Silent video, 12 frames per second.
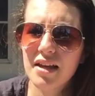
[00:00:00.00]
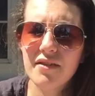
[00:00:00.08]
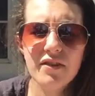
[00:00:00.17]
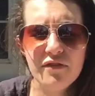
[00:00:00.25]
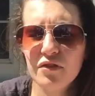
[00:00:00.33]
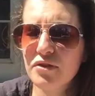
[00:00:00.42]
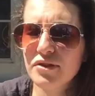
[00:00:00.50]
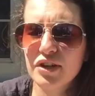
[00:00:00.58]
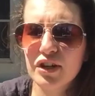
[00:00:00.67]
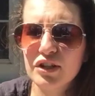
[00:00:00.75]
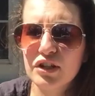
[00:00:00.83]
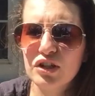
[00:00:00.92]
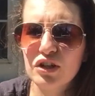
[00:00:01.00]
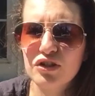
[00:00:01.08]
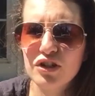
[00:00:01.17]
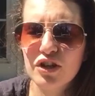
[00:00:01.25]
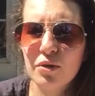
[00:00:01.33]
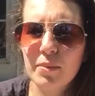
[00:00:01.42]
Even if you're using a good
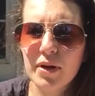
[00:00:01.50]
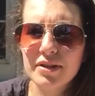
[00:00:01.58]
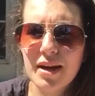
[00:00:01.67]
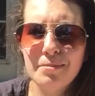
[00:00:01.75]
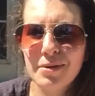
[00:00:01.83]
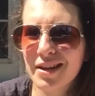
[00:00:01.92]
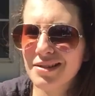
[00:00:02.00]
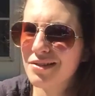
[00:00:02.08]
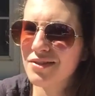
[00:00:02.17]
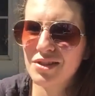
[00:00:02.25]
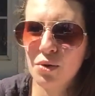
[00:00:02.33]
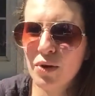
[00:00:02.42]
detergent, it'll build up because of the